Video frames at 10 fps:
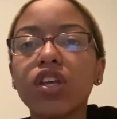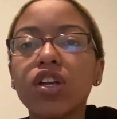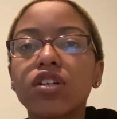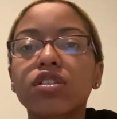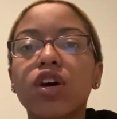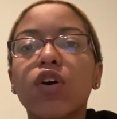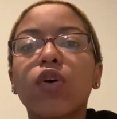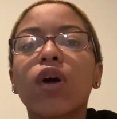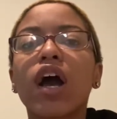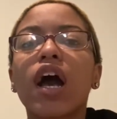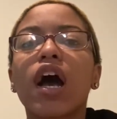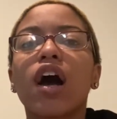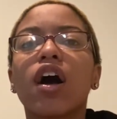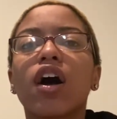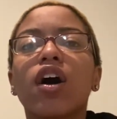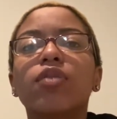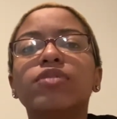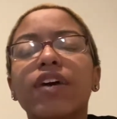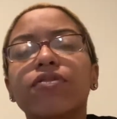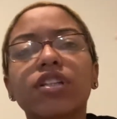So
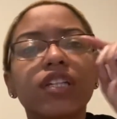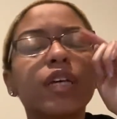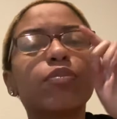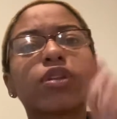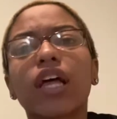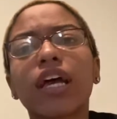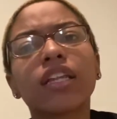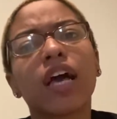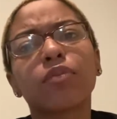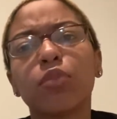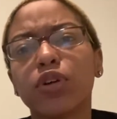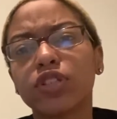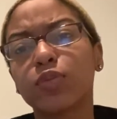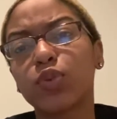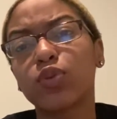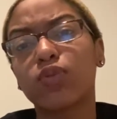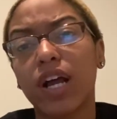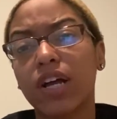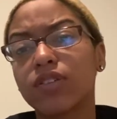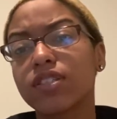definitely play like multiple
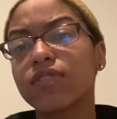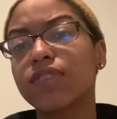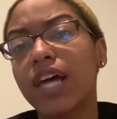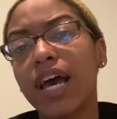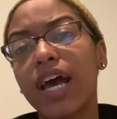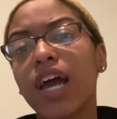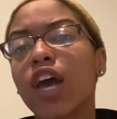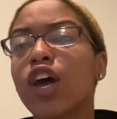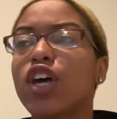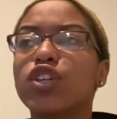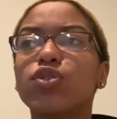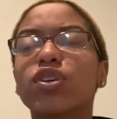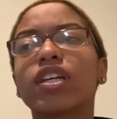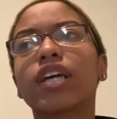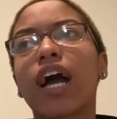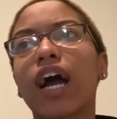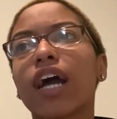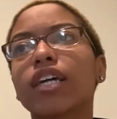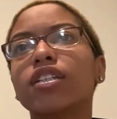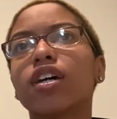rounds of that. You can
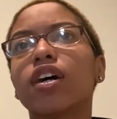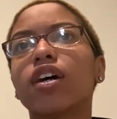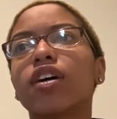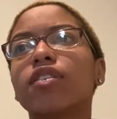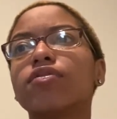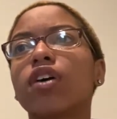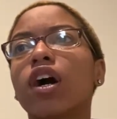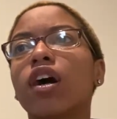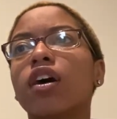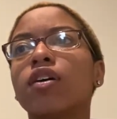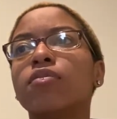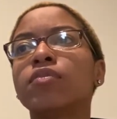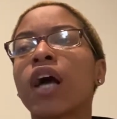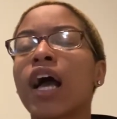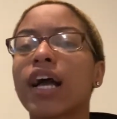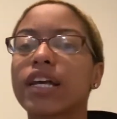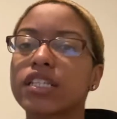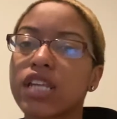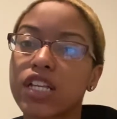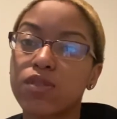kind of
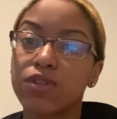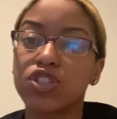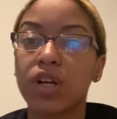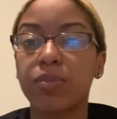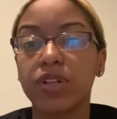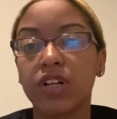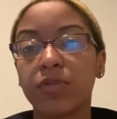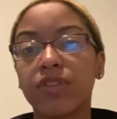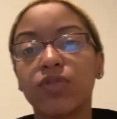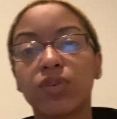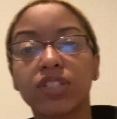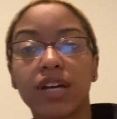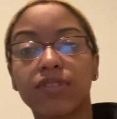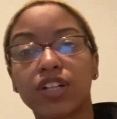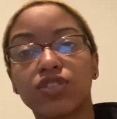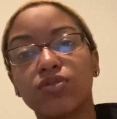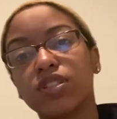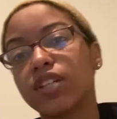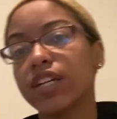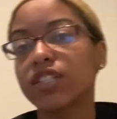switch it up a little bit if you wanted to have like 2
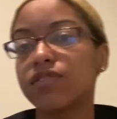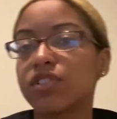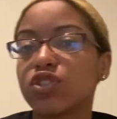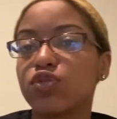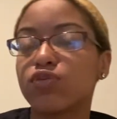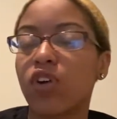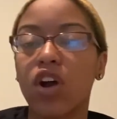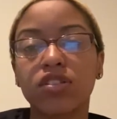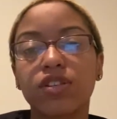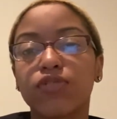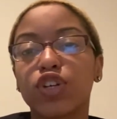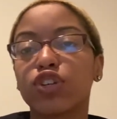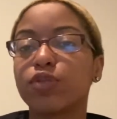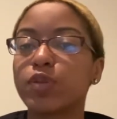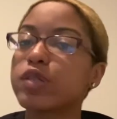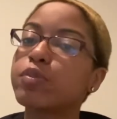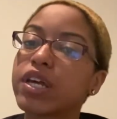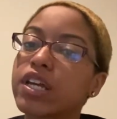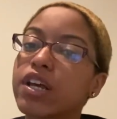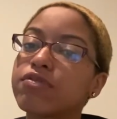detectives and 2 frogs. If your group is big
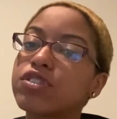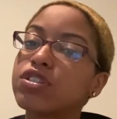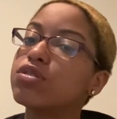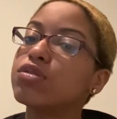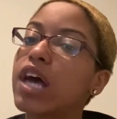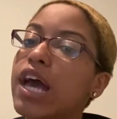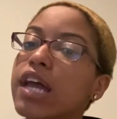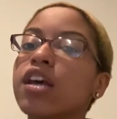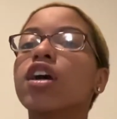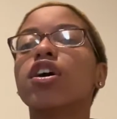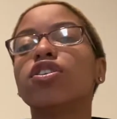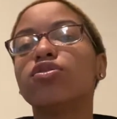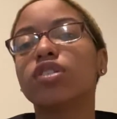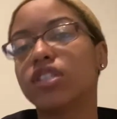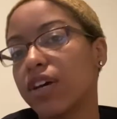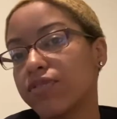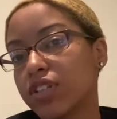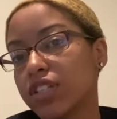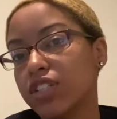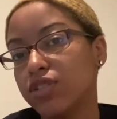enough to do that, you could
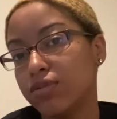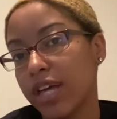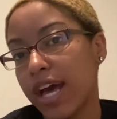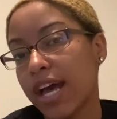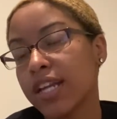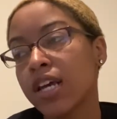definitely do that.